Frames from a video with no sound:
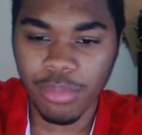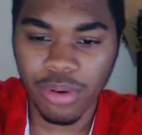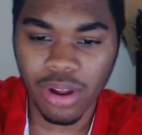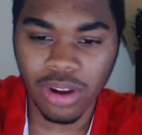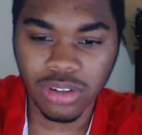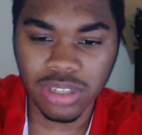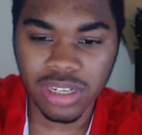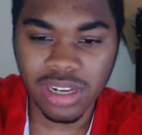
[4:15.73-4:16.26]
But
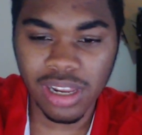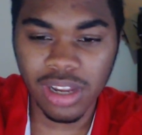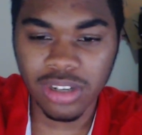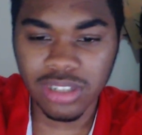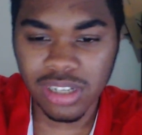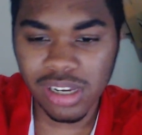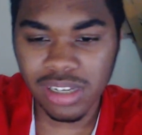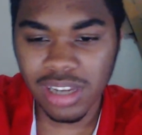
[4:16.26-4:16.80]

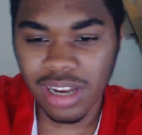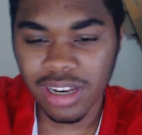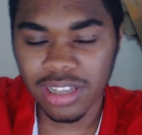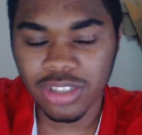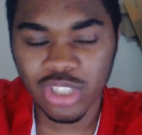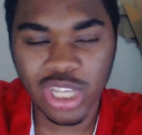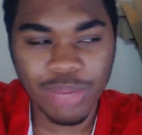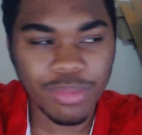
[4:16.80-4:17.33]
until then, ladies
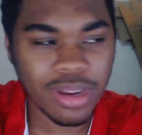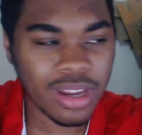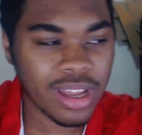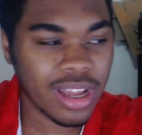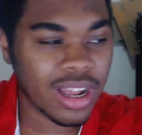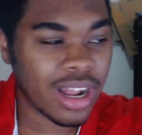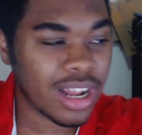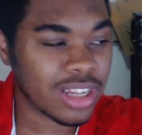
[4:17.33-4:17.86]
and gentlemen,
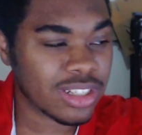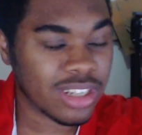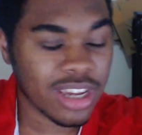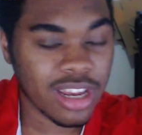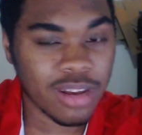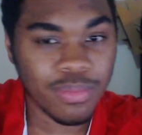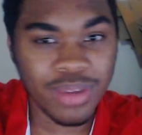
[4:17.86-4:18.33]
I'll see you then.